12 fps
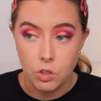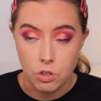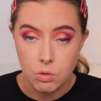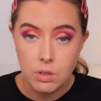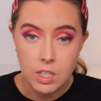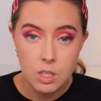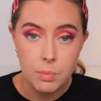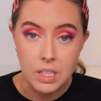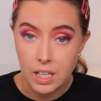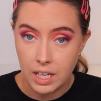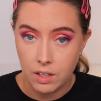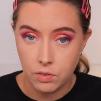you need to be
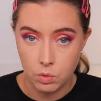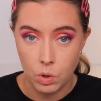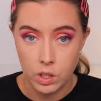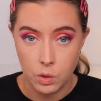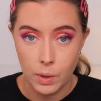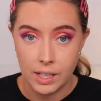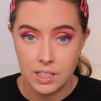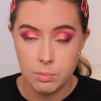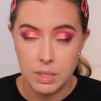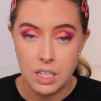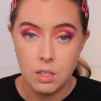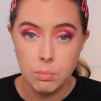careful what you ask
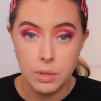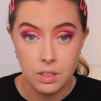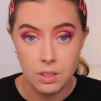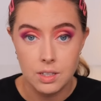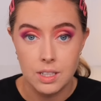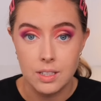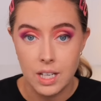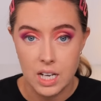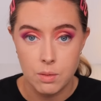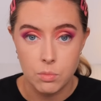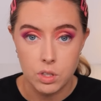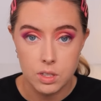me because there's
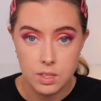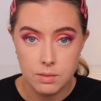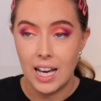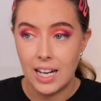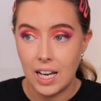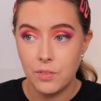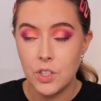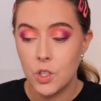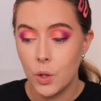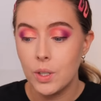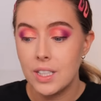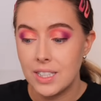cameras. And after
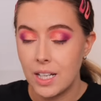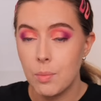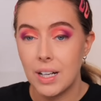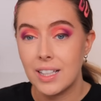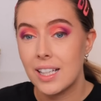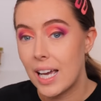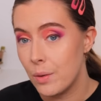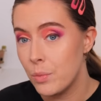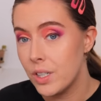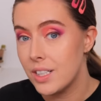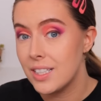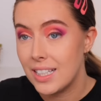Zola said about the
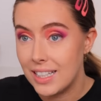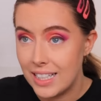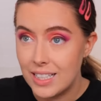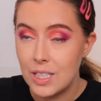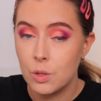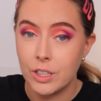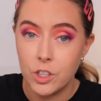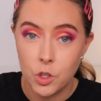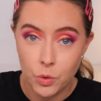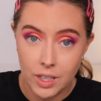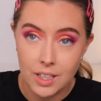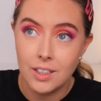cameras, this is when
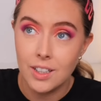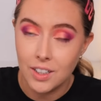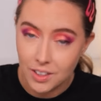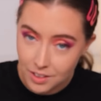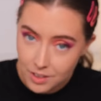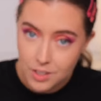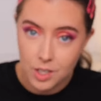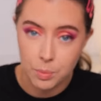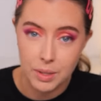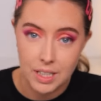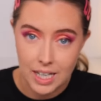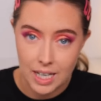Shrien looked up at the